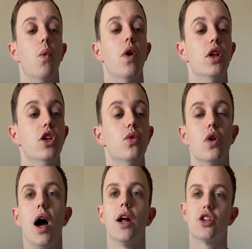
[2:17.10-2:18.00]
You don't
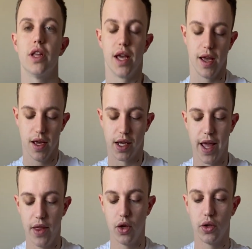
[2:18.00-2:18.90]
actually
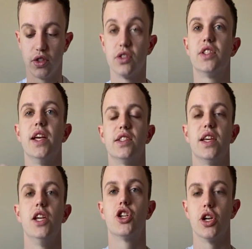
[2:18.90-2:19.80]
get those, say it's
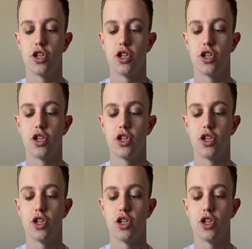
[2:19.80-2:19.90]
t-shirts,